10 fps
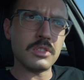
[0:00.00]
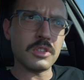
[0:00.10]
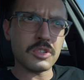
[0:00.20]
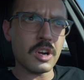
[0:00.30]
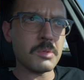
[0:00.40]

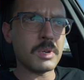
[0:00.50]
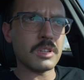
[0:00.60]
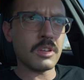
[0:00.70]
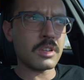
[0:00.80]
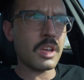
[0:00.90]
determine
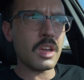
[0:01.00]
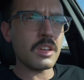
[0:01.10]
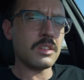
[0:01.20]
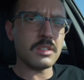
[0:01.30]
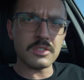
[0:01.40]
like,
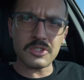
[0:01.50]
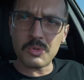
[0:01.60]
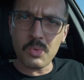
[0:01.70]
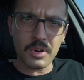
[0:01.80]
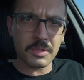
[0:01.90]
hey, is it
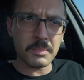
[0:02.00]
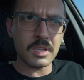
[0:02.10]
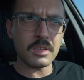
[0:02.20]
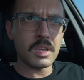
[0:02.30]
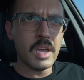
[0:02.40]
worth
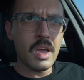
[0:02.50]
me